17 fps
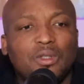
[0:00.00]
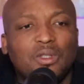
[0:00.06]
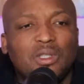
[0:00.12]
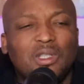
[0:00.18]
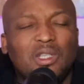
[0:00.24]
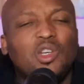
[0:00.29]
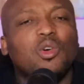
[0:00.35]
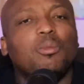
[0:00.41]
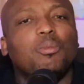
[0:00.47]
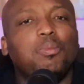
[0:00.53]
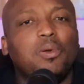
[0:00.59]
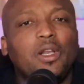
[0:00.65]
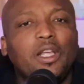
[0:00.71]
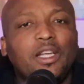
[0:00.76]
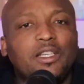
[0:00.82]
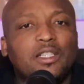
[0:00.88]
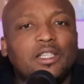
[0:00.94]

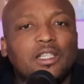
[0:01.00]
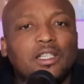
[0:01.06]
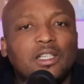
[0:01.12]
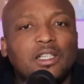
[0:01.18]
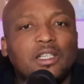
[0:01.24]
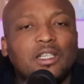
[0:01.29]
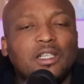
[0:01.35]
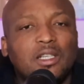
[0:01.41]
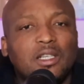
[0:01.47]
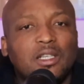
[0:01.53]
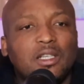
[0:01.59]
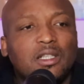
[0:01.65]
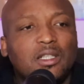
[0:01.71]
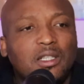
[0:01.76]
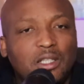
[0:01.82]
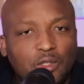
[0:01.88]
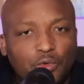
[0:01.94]
Complete
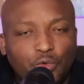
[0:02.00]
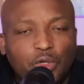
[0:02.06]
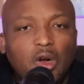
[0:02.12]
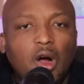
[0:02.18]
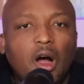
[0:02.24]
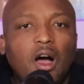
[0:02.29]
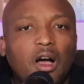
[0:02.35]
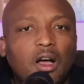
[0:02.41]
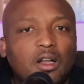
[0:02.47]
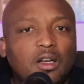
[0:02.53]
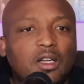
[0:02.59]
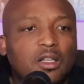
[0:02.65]
disregard